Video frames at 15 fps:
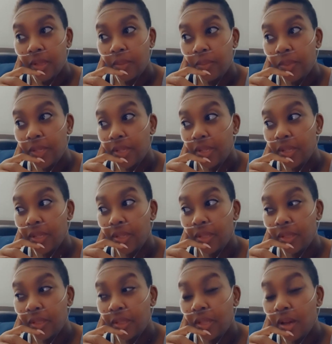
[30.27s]
But
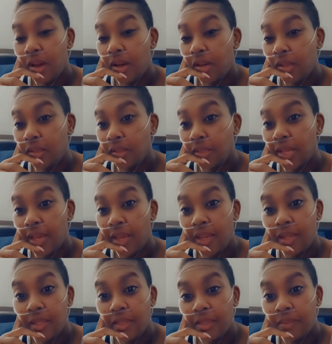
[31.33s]
long
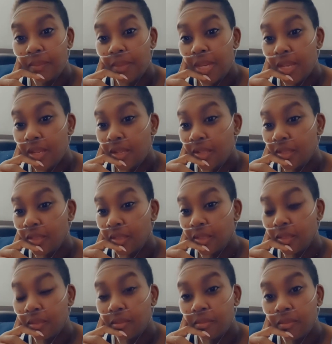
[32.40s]
days,
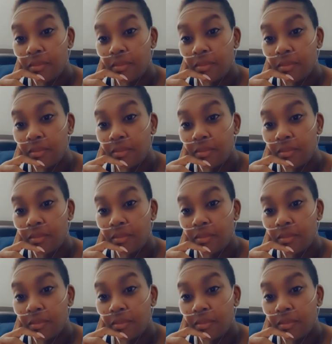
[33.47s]
meetings,